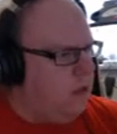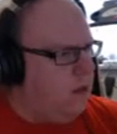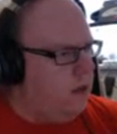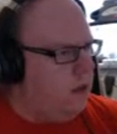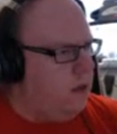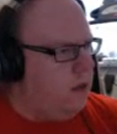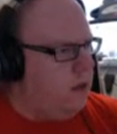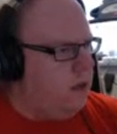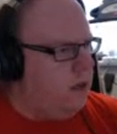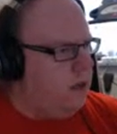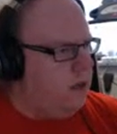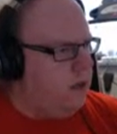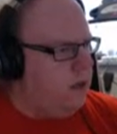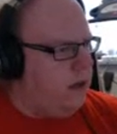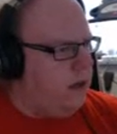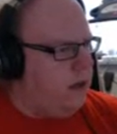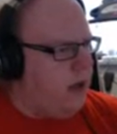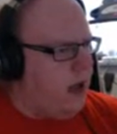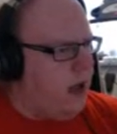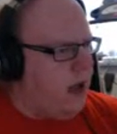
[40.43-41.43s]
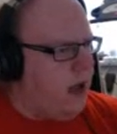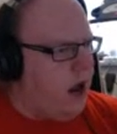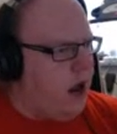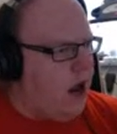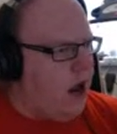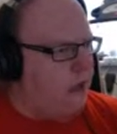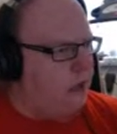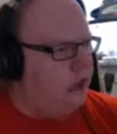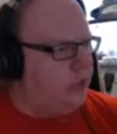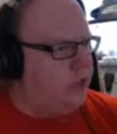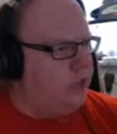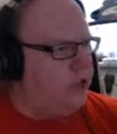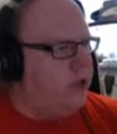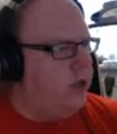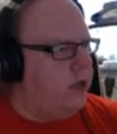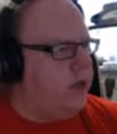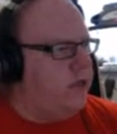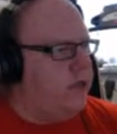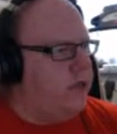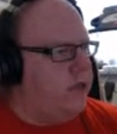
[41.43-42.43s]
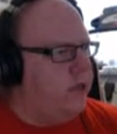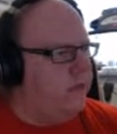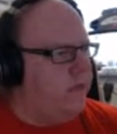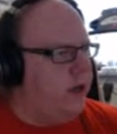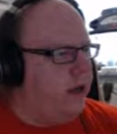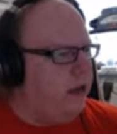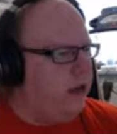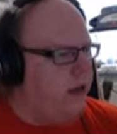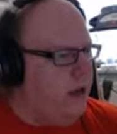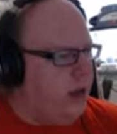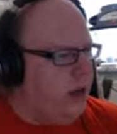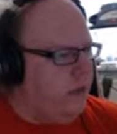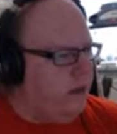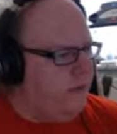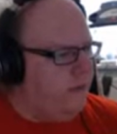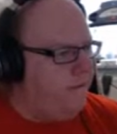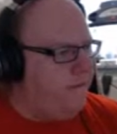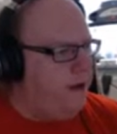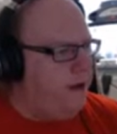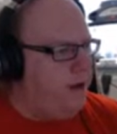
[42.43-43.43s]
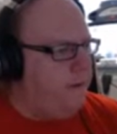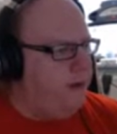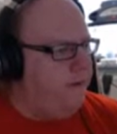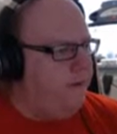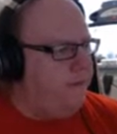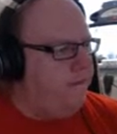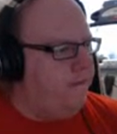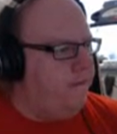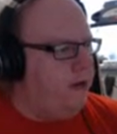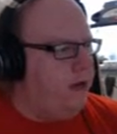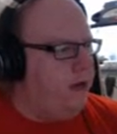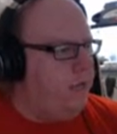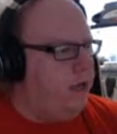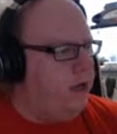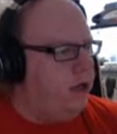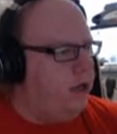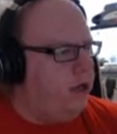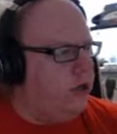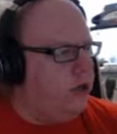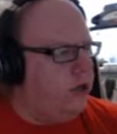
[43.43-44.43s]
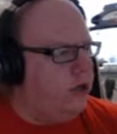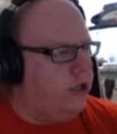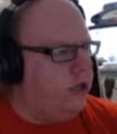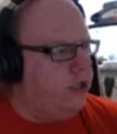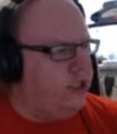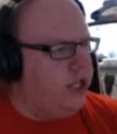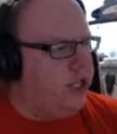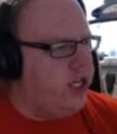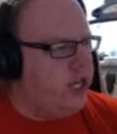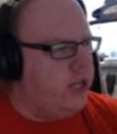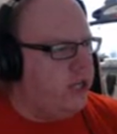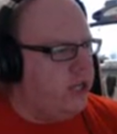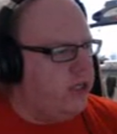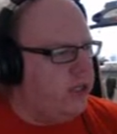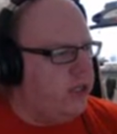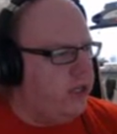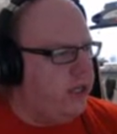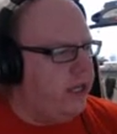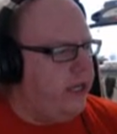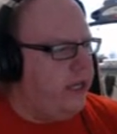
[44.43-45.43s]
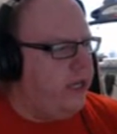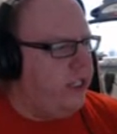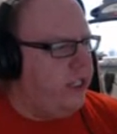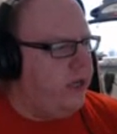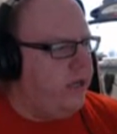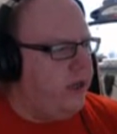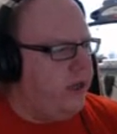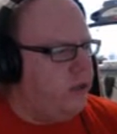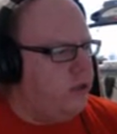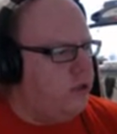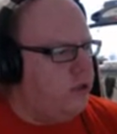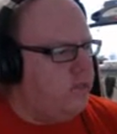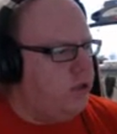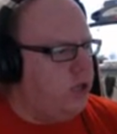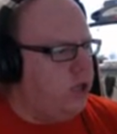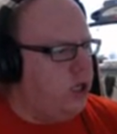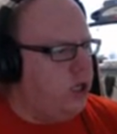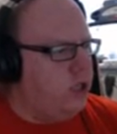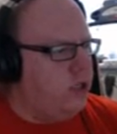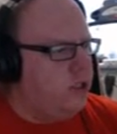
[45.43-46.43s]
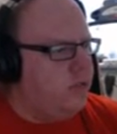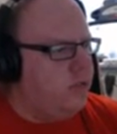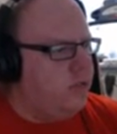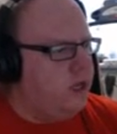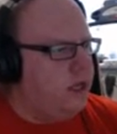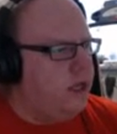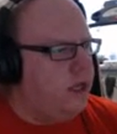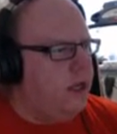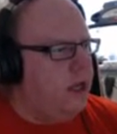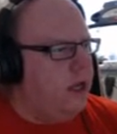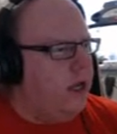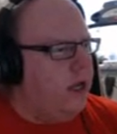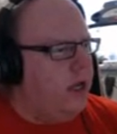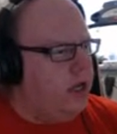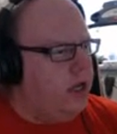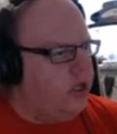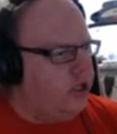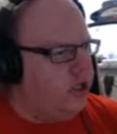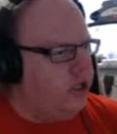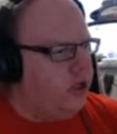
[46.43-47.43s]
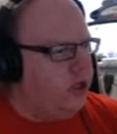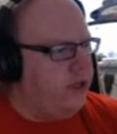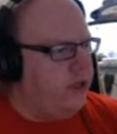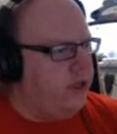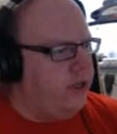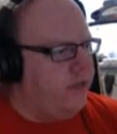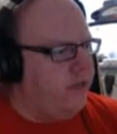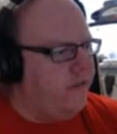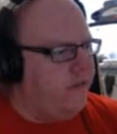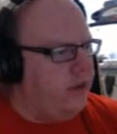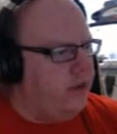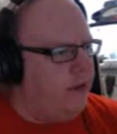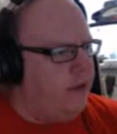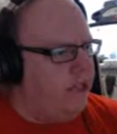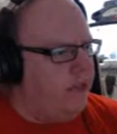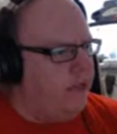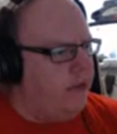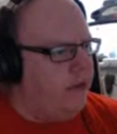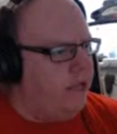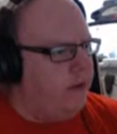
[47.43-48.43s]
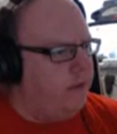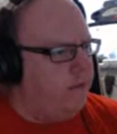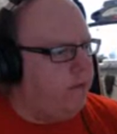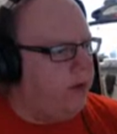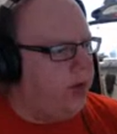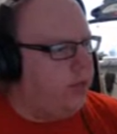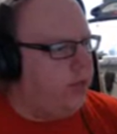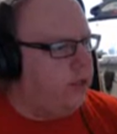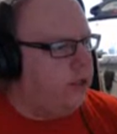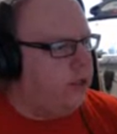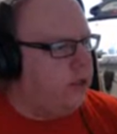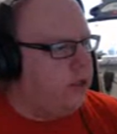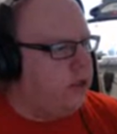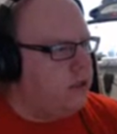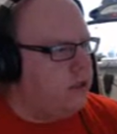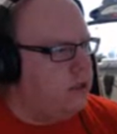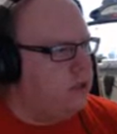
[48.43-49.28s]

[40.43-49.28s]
Yeah. I remember trying the same, like, I'm farming for crystal shards so I could get explosive shards, but I just couldn't get the farming stuff right.